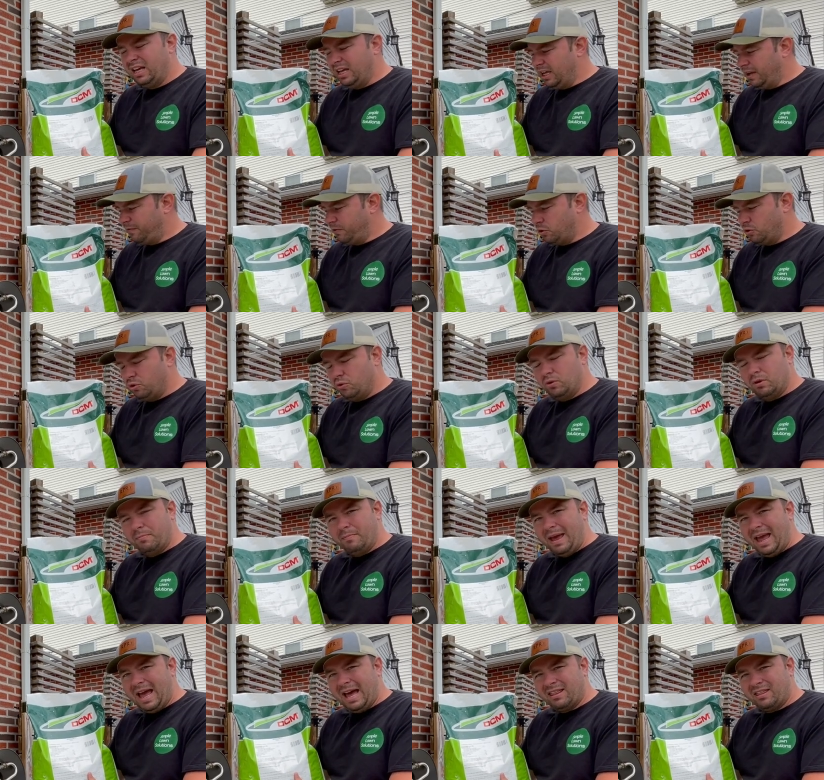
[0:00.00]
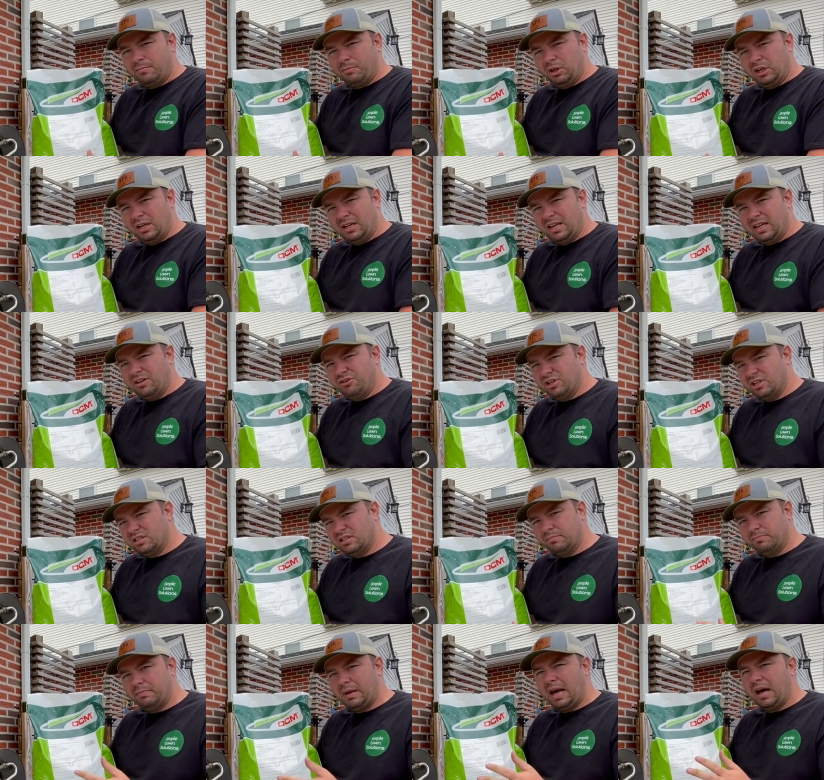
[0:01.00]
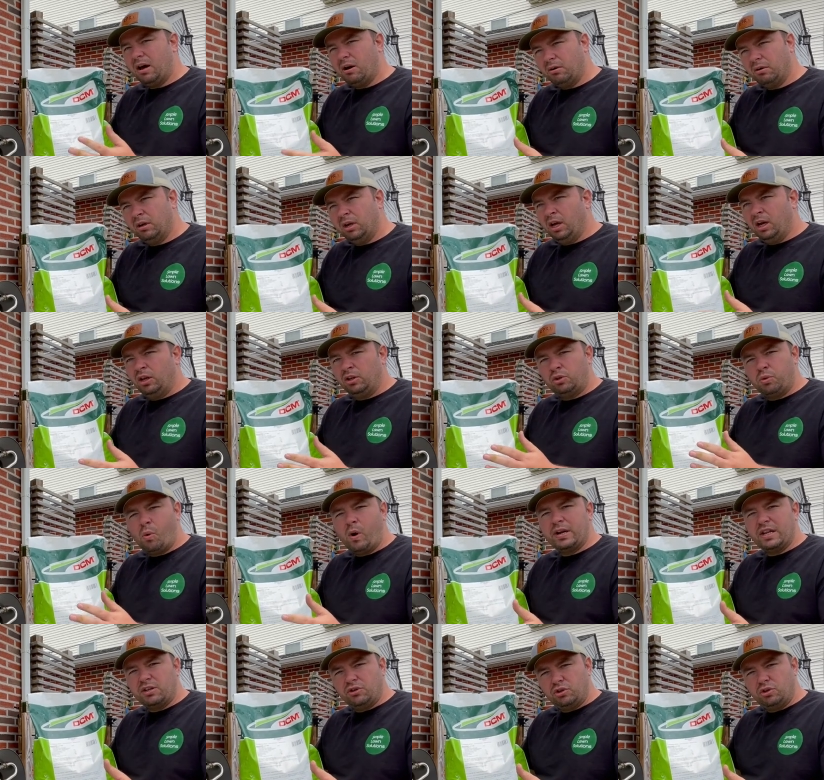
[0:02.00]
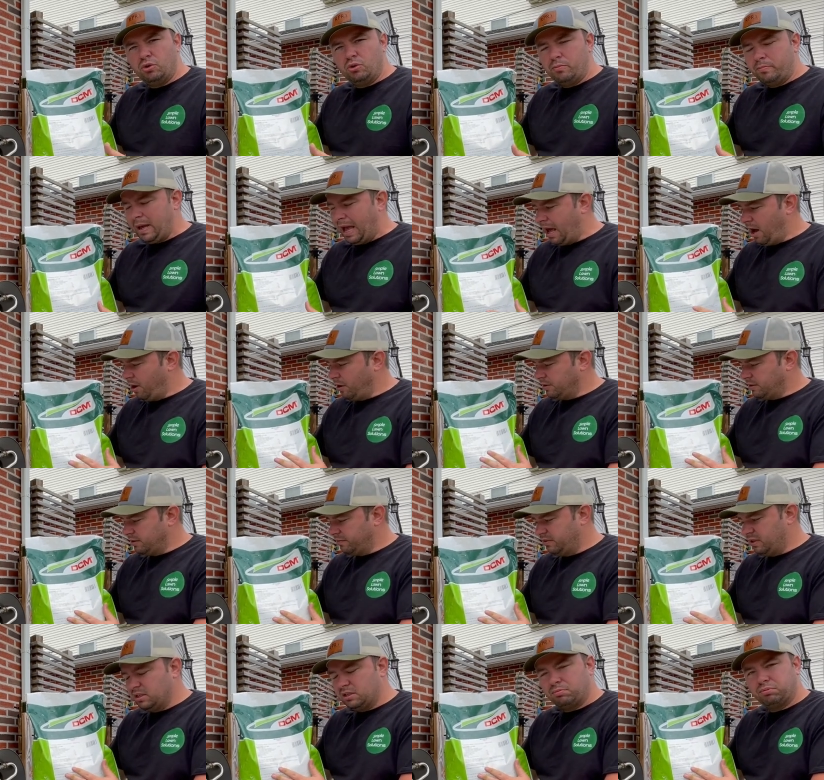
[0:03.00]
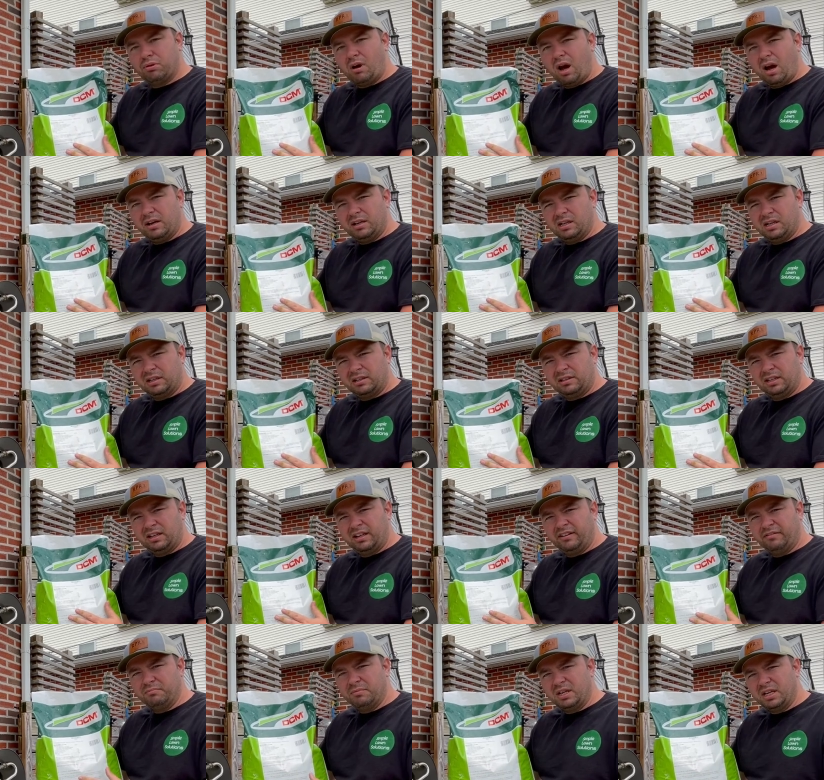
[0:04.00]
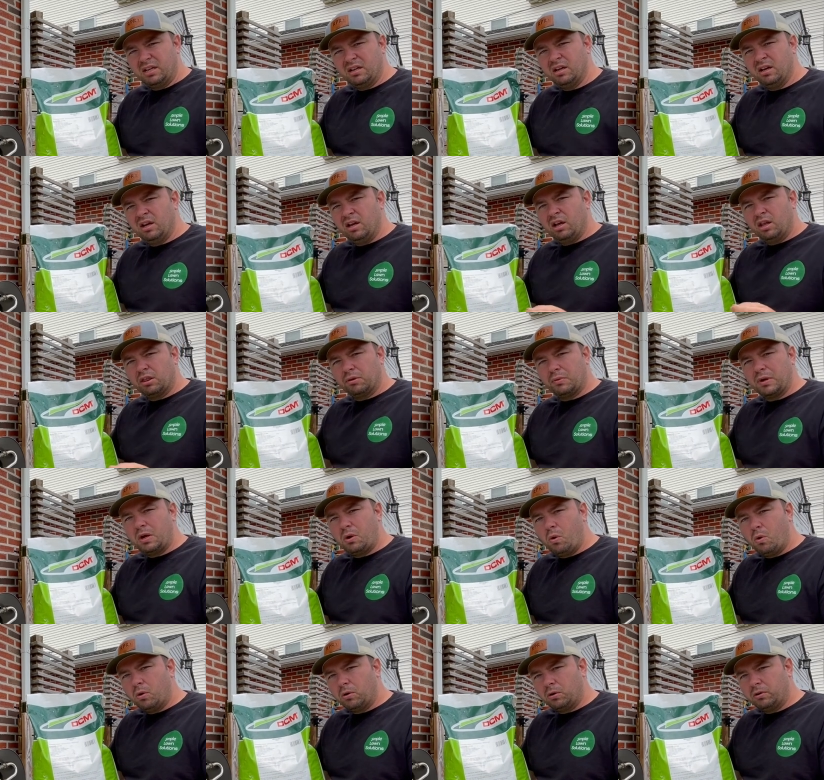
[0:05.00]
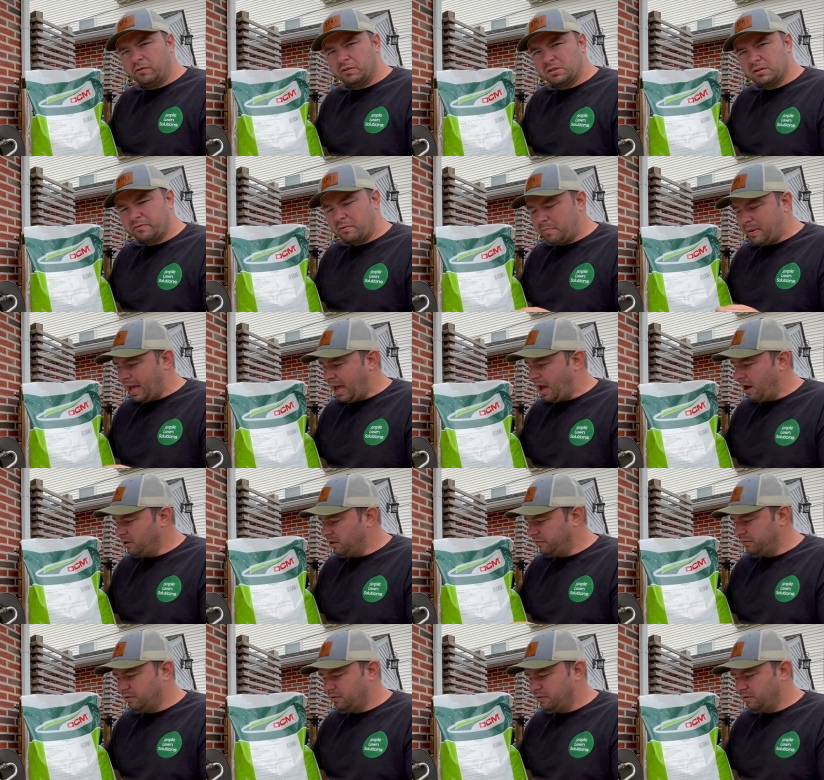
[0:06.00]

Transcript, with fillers: If you do the math, I'm going to need just about twenty-two pounds of this product to give me three quarters of a pound of